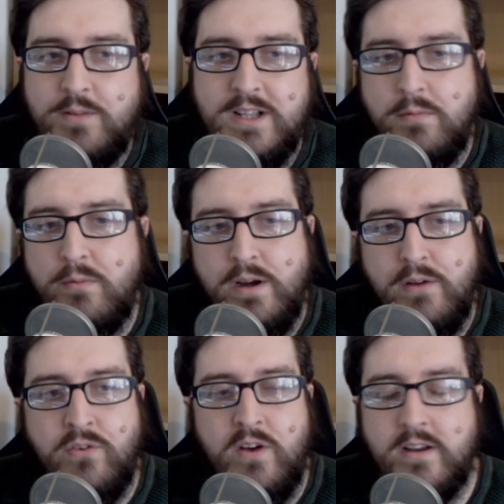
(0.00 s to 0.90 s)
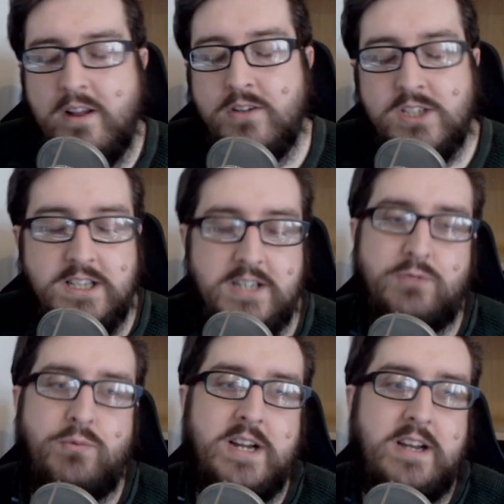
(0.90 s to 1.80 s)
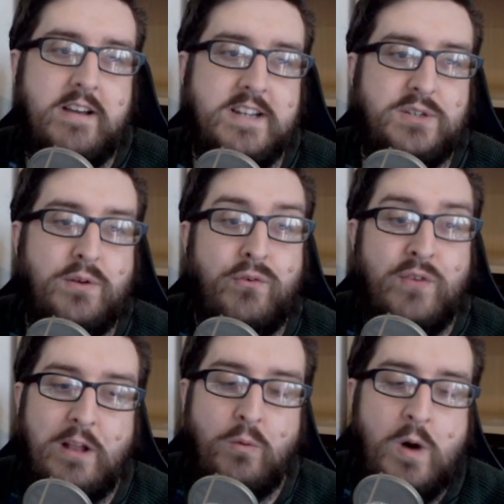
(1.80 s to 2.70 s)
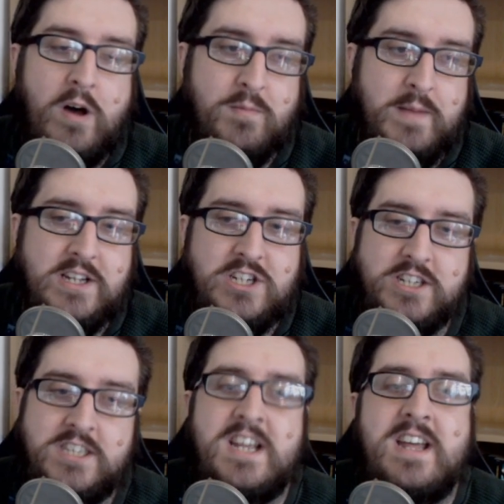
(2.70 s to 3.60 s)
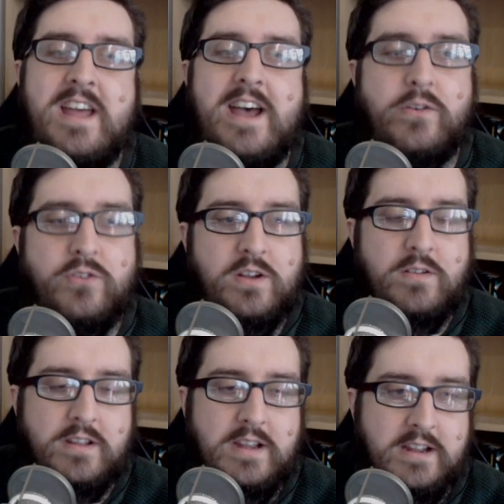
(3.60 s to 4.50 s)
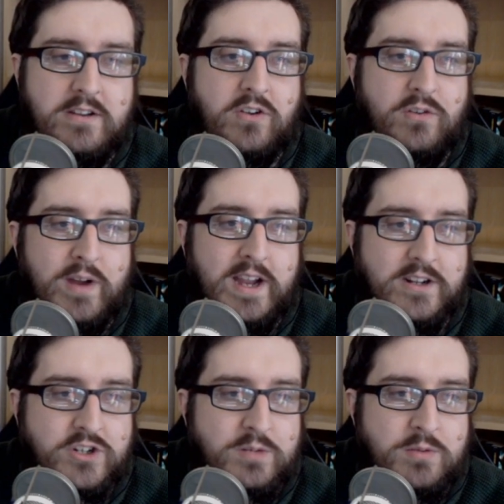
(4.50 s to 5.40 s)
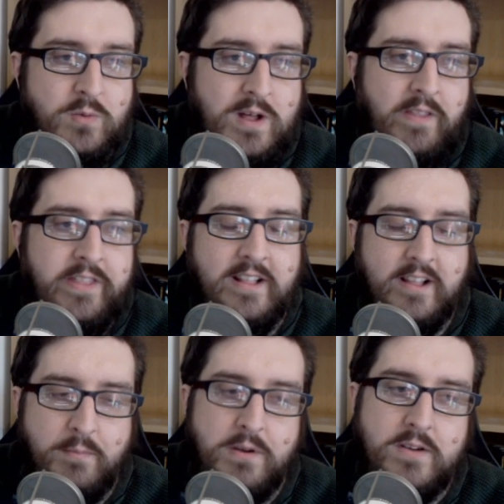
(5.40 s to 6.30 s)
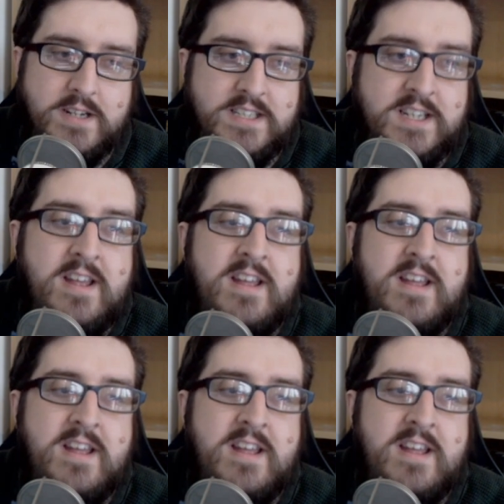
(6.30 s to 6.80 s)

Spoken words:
I think it'd be really fun, alongside those really nice Felwag miniatures and also the sort of regular troops as well. I think that could be nice.